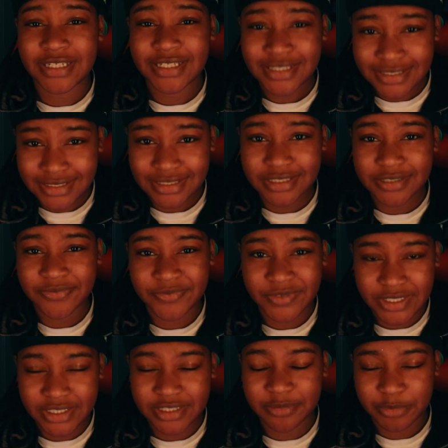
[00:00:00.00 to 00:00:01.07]
easy
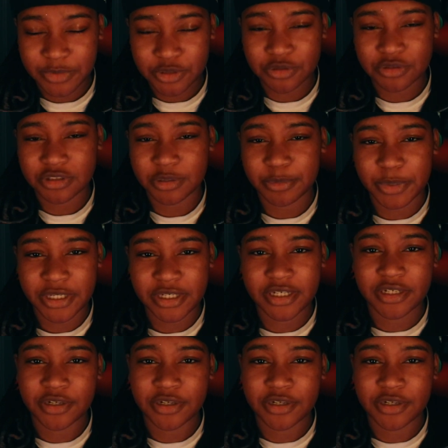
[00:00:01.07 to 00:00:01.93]
vegan meals to make,